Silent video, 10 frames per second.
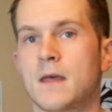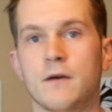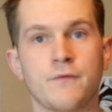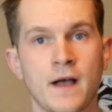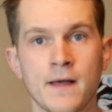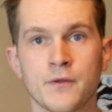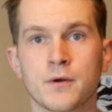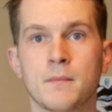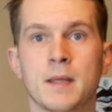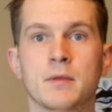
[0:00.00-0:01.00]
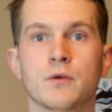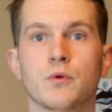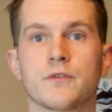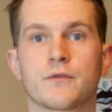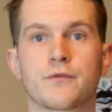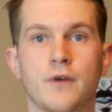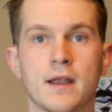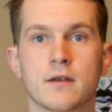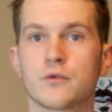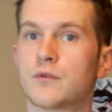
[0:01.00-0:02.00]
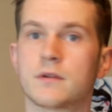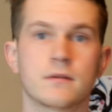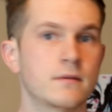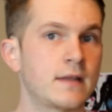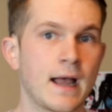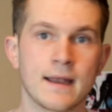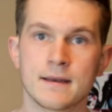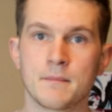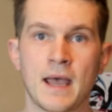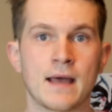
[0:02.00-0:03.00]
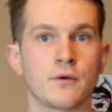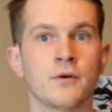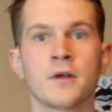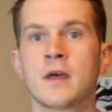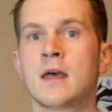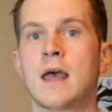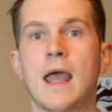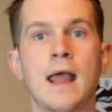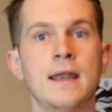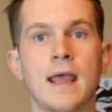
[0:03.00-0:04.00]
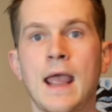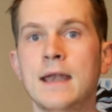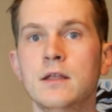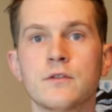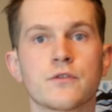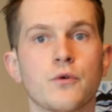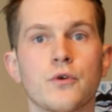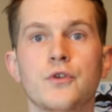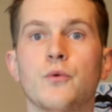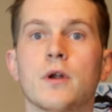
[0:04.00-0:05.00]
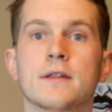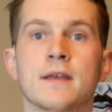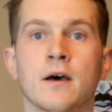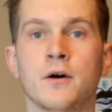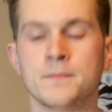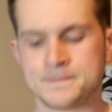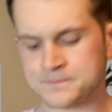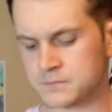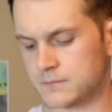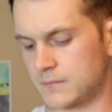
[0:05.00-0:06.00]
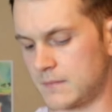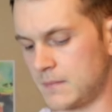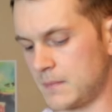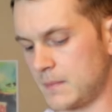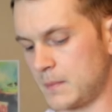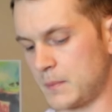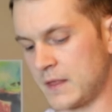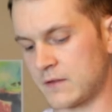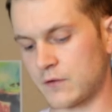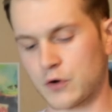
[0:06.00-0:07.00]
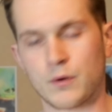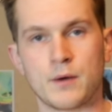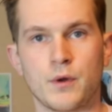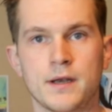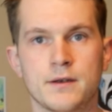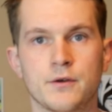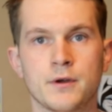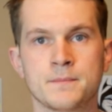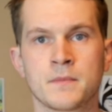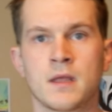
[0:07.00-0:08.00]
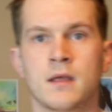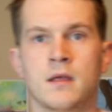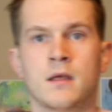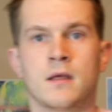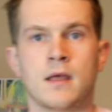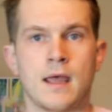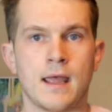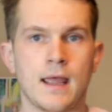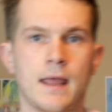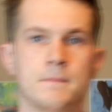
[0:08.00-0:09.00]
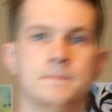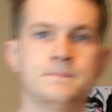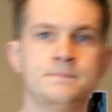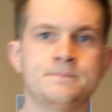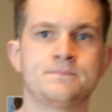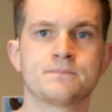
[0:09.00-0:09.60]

a father, maybe it was a friend who died in battle, and any story you want to tell, this is a great way to do it.